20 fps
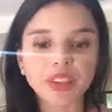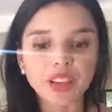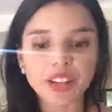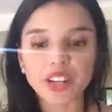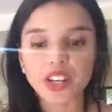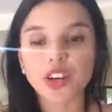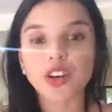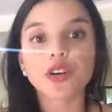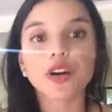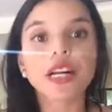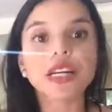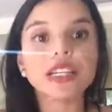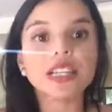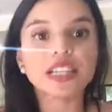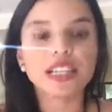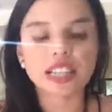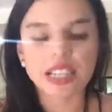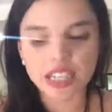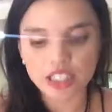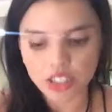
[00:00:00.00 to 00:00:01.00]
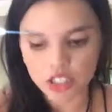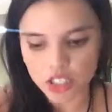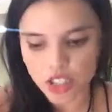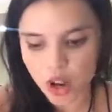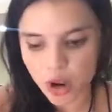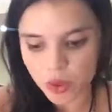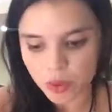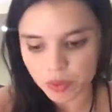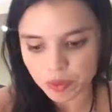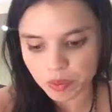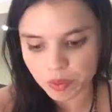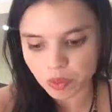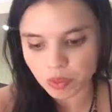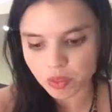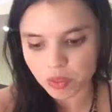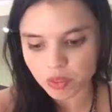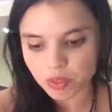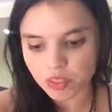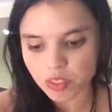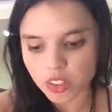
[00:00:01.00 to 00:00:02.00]
and the craziness. So
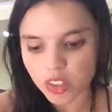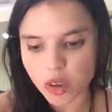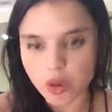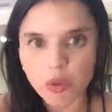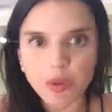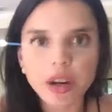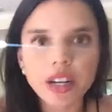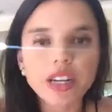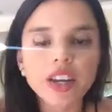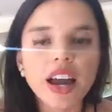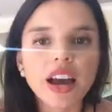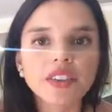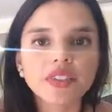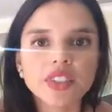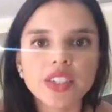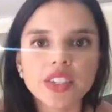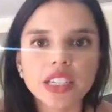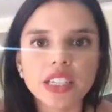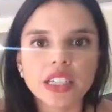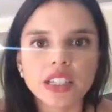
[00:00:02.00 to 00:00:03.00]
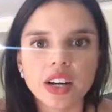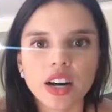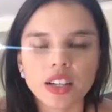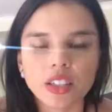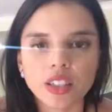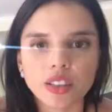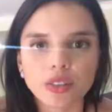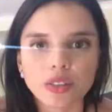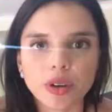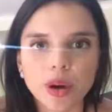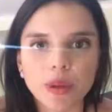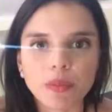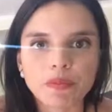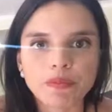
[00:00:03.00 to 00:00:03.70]
what do you have to detox from?